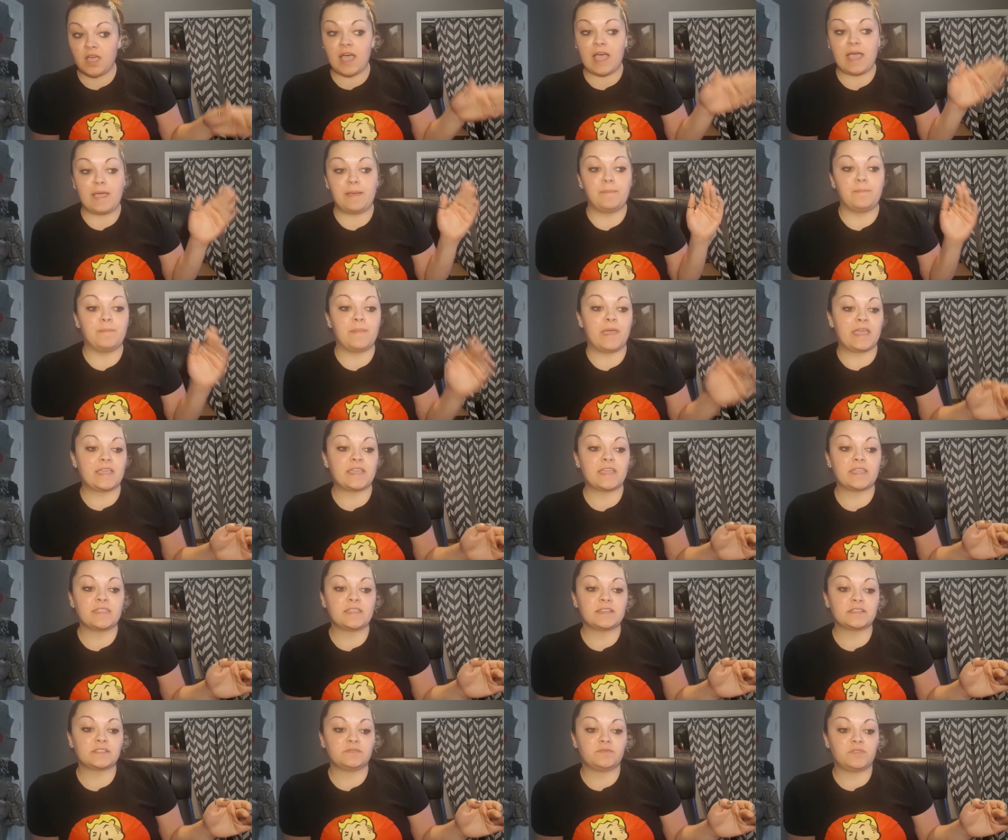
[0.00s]
I'm
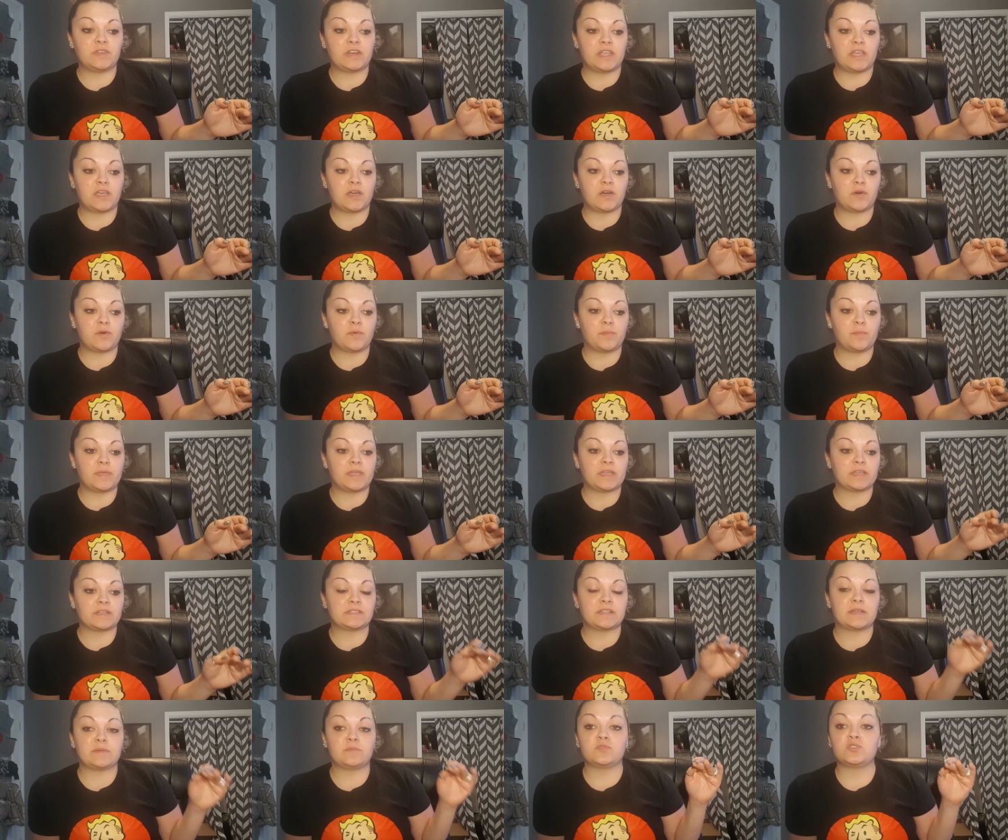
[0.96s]
making this video
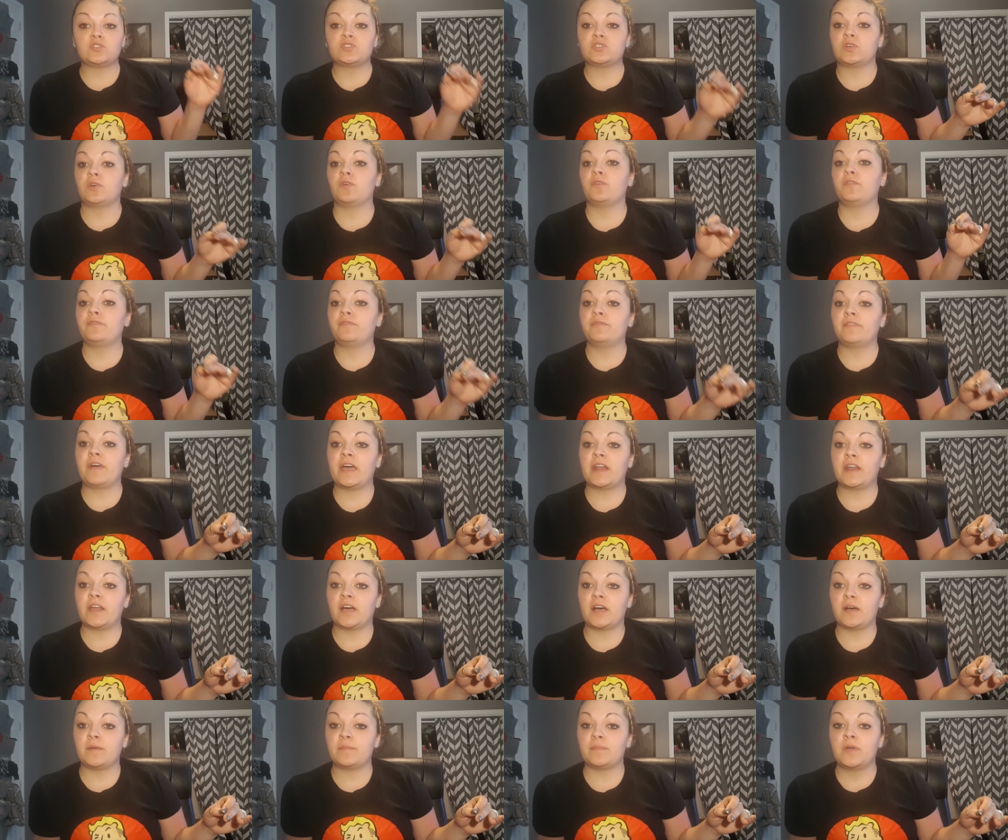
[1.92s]
because I'm so fed
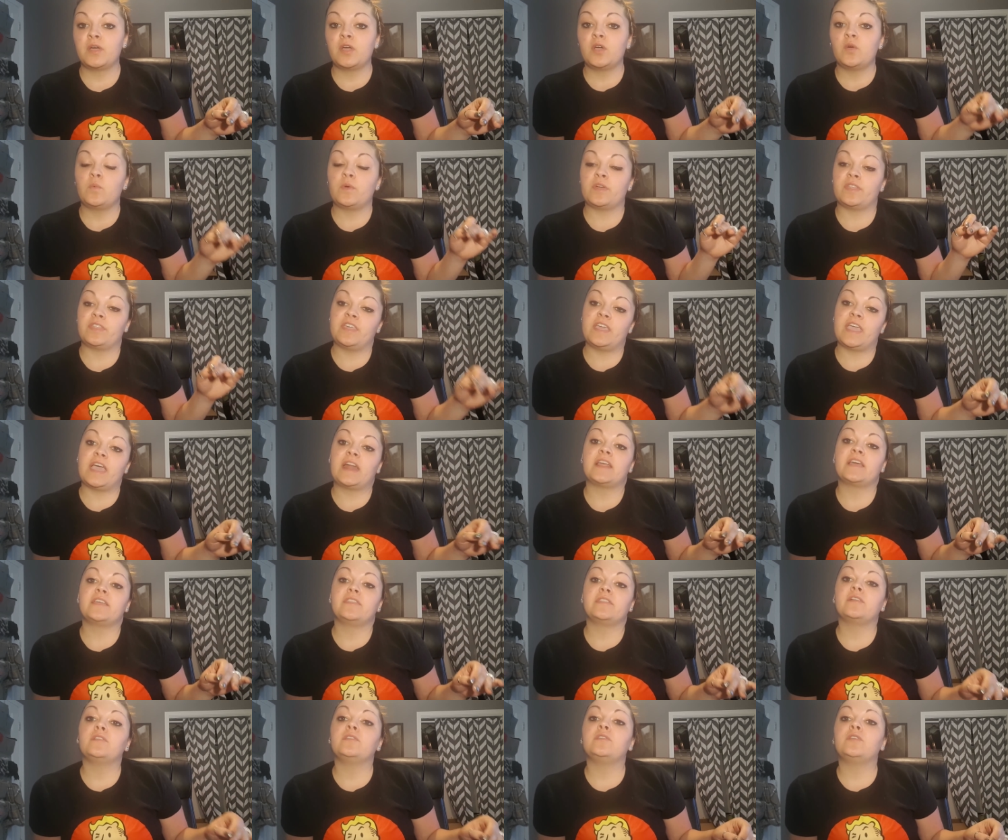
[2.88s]
up with
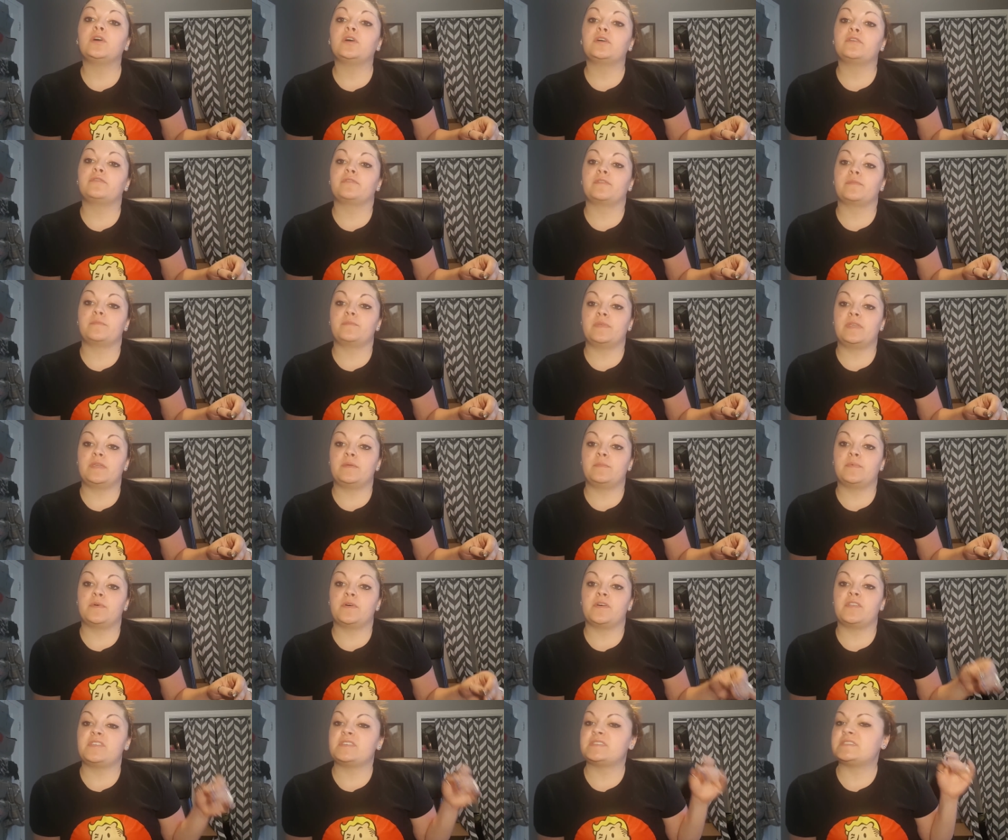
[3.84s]
getting the look from
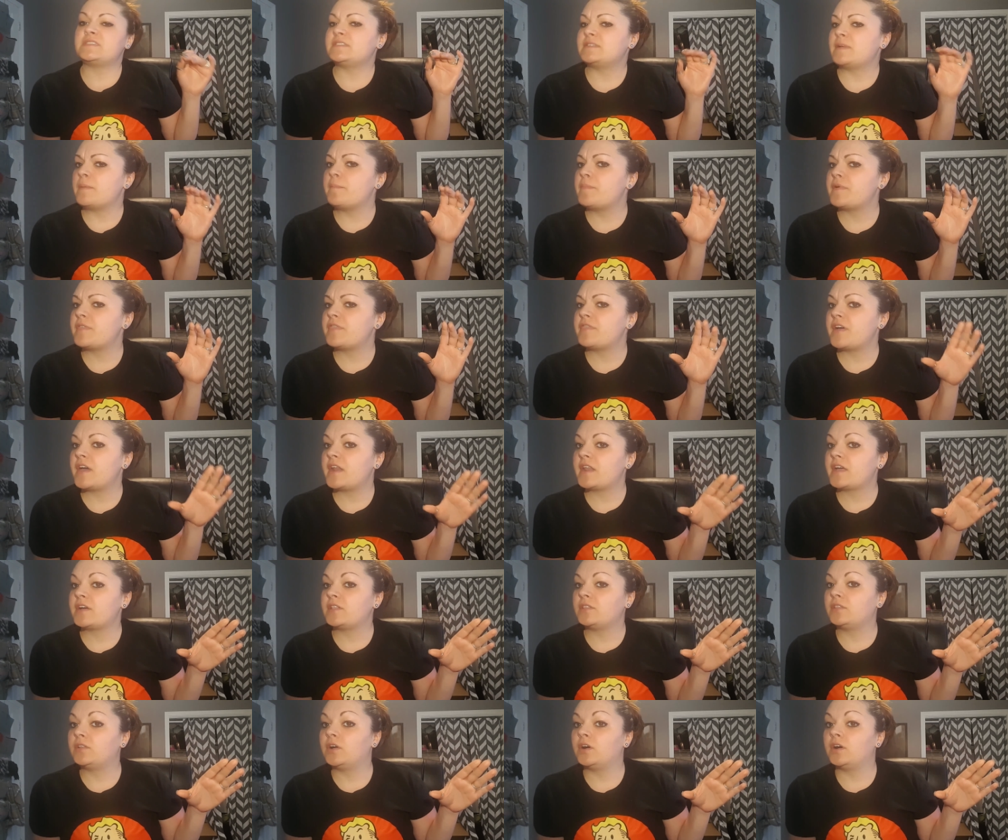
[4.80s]
people, the
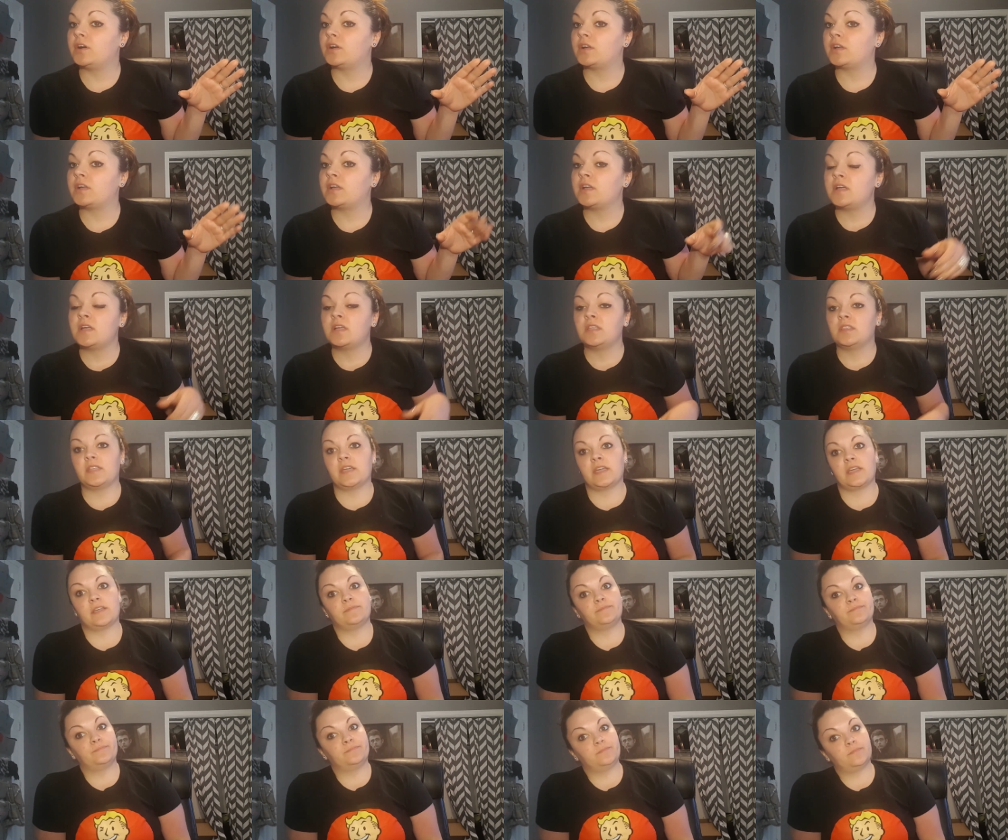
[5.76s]
sympathetic look,
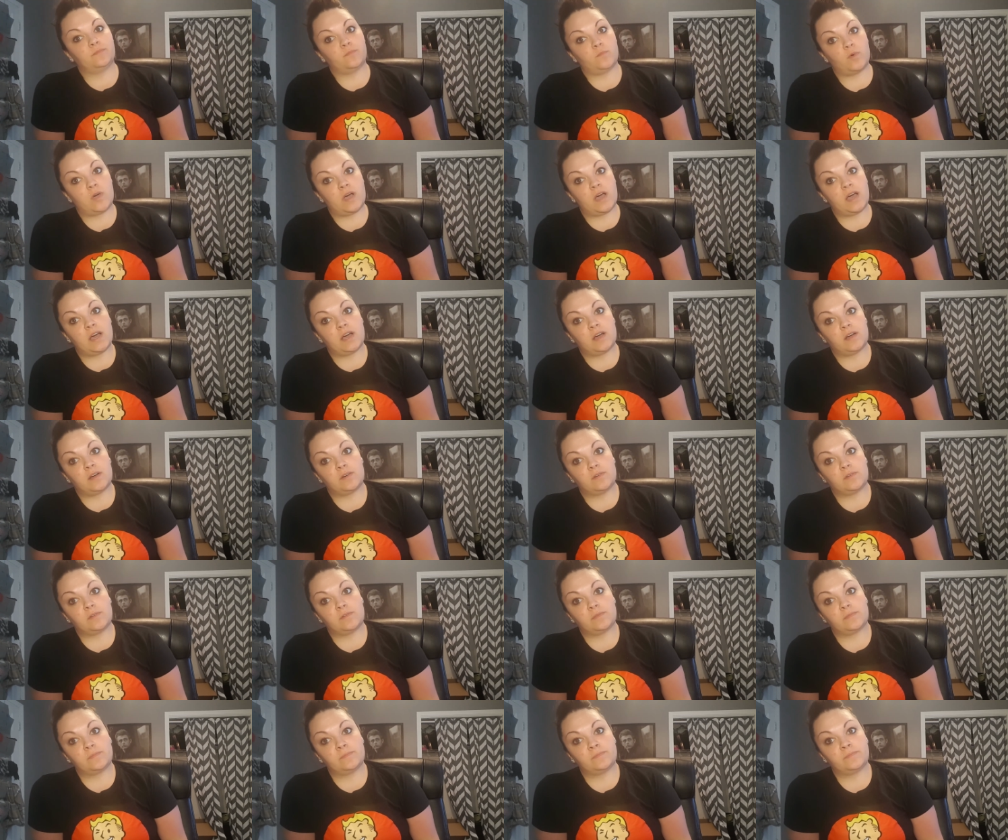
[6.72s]
like, wow,